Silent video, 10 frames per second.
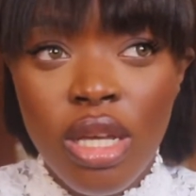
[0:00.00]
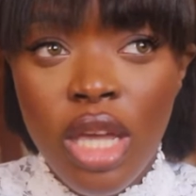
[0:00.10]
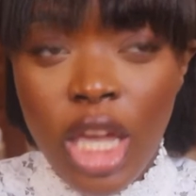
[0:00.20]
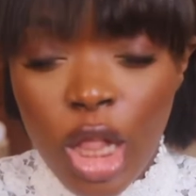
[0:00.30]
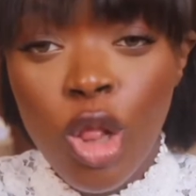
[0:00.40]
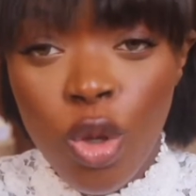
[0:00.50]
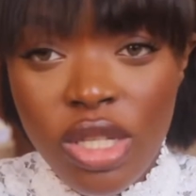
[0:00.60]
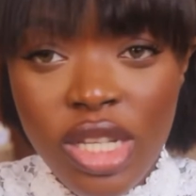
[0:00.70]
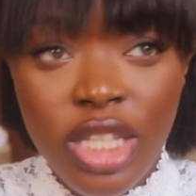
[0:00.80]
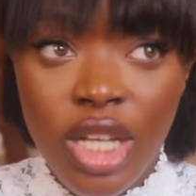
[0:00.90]
a
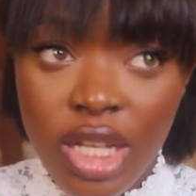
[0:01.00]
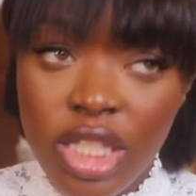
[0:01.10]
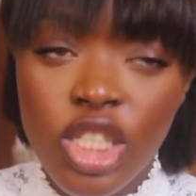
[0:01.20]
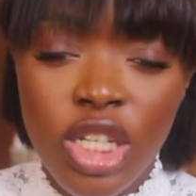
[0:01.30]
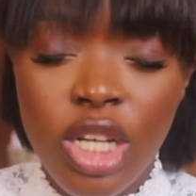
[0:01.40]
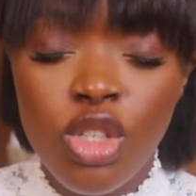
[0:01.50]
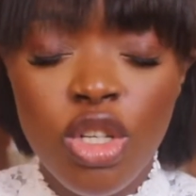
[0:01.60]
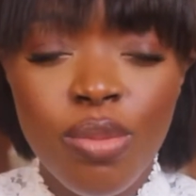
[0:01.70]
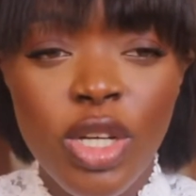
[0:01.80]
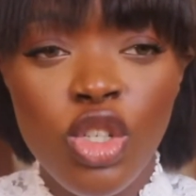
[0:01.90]
lot, and I think she can
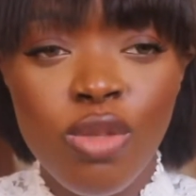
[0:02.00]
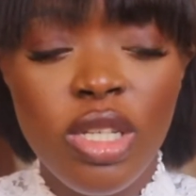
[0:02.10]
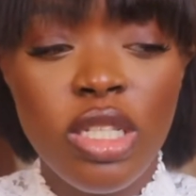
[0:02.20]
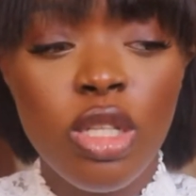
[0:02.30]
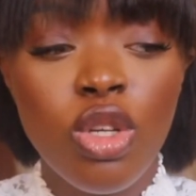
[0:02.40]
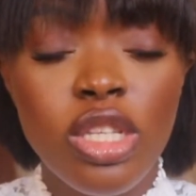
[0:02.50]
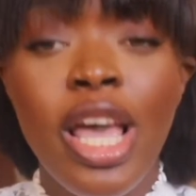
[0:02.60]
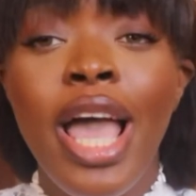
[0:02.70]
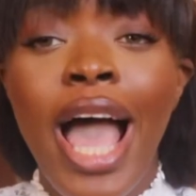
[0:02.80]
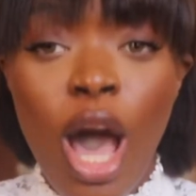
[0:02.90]
trust my judgment a lot.
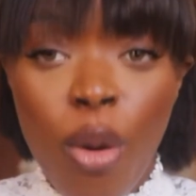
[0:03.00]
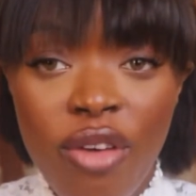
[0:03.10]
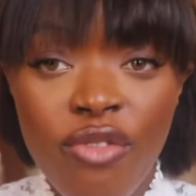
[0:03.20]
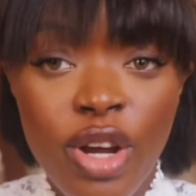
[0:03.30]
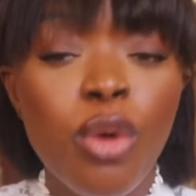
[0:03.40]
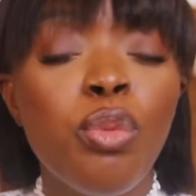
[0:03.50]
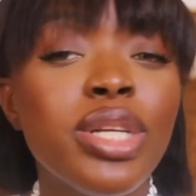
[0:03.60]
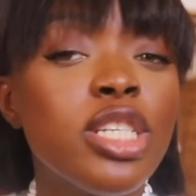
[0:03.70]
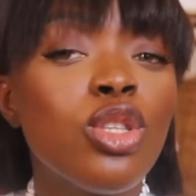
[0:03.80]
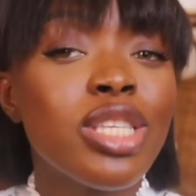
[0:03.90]
However, we
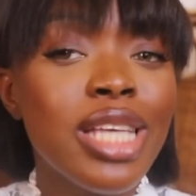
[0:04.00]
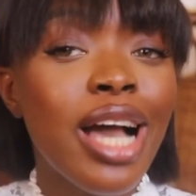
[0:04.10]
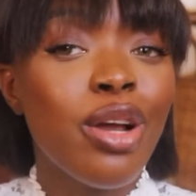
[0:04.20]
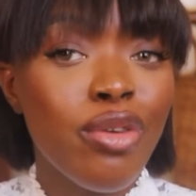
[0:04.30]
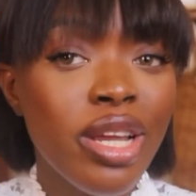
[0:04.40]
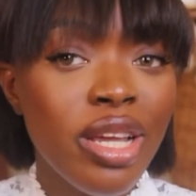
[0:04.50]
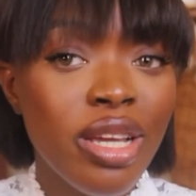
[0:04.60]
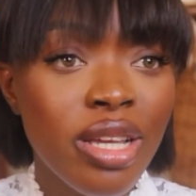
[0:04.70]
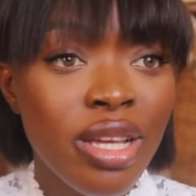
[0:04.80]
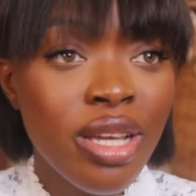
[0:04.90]
did not agree
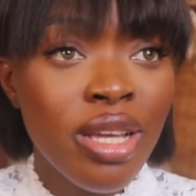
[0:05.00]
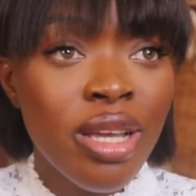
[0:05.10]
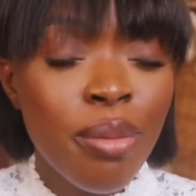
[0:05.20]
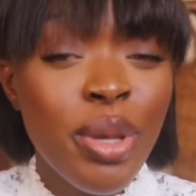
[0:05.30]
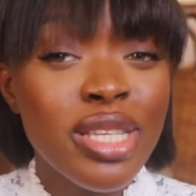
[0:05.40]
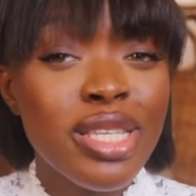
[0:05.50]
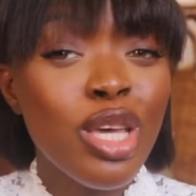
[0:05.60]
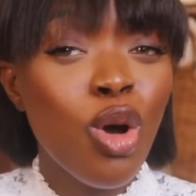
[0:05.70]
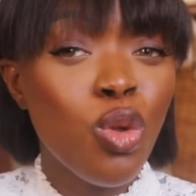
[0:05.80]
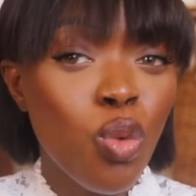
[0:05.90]
per
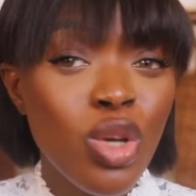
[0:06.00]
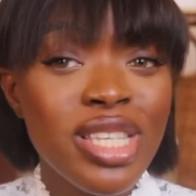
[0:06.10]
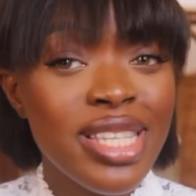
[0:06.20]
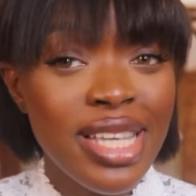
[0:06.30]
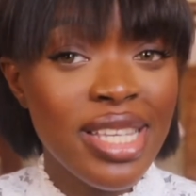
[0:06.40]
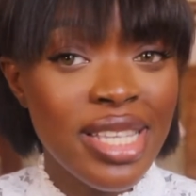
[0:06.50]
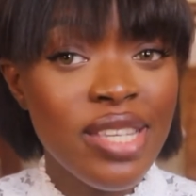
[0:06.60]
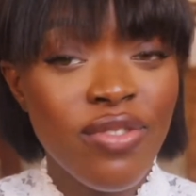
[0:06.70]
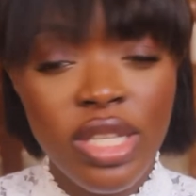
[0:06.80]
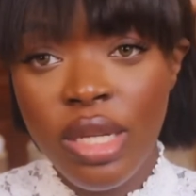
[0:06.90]
se on what
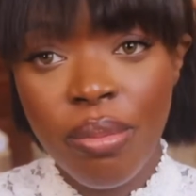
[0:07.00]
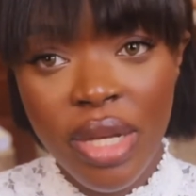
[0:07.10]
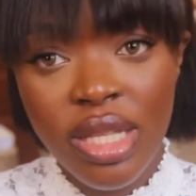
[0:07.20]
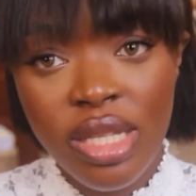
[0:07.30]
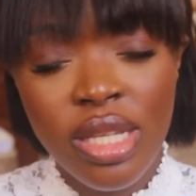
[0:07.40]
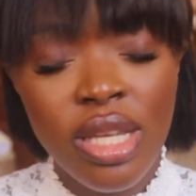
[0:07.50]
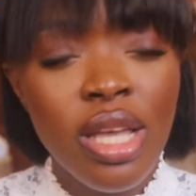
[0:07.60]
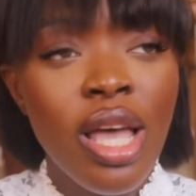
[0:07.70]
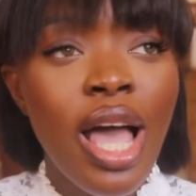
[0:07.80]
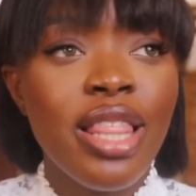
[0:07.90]
sensitivity meant.
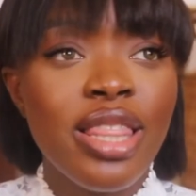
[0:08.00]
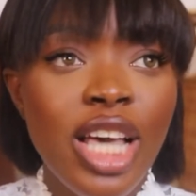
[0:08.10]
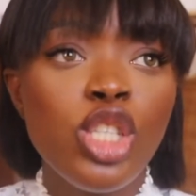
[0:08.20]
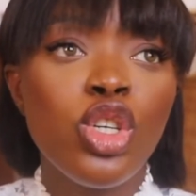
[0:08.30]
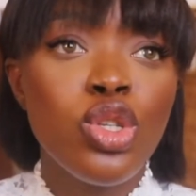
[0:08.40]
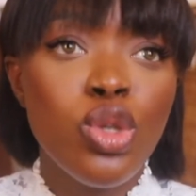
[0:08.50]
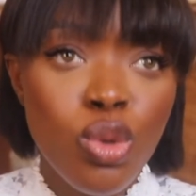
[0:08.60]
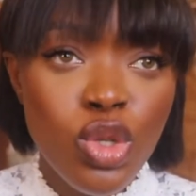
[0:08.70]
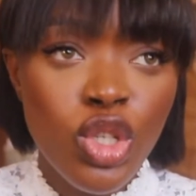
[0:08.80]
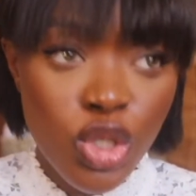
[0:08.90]
And that just
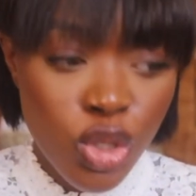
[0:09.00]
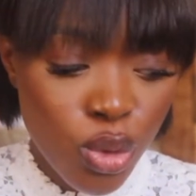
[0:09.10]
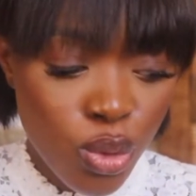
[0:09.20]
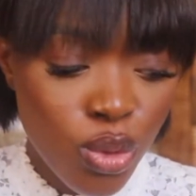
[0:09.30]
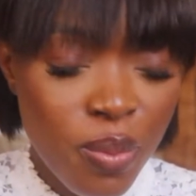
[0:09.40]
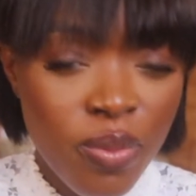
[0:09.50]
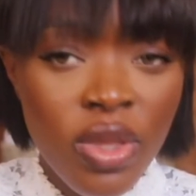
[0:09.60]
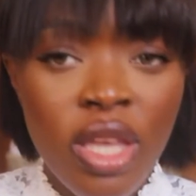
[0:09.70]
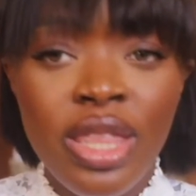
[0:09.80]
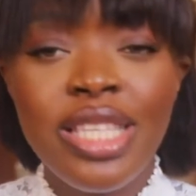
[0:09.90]
goes to show
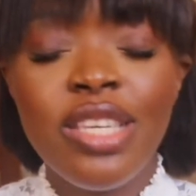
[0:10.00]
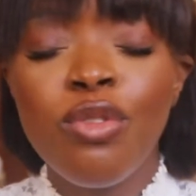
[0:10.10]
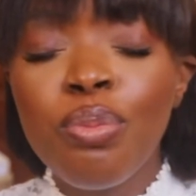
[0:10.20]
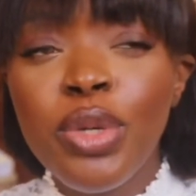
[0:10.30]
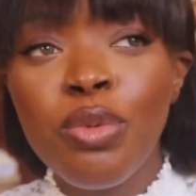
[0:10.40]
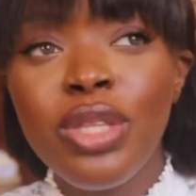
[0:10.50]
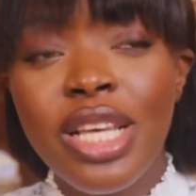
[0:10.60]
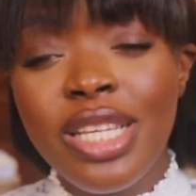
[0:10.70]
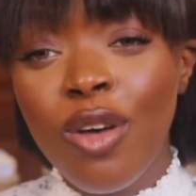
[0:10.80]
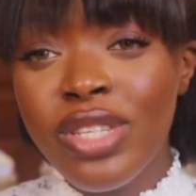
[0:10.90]
that even people
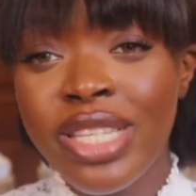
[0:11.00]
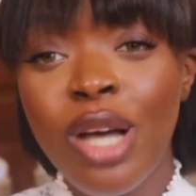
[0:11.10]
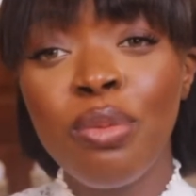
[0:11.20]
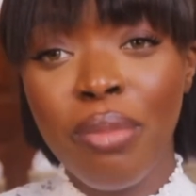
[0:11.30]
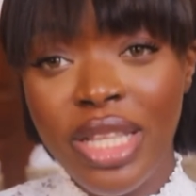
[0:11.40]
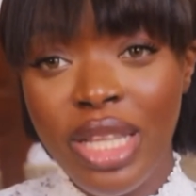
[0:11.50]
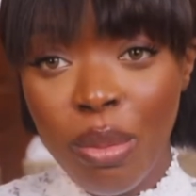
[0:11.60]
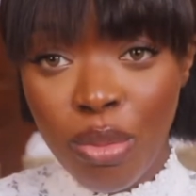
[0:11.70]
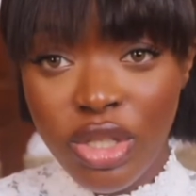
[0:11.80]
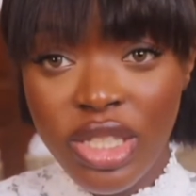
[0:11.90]
that are of sound mind
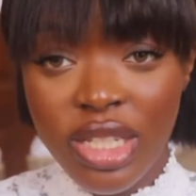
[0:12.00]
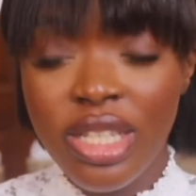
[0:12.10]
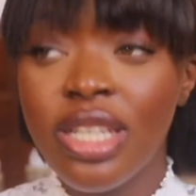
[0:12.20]
and body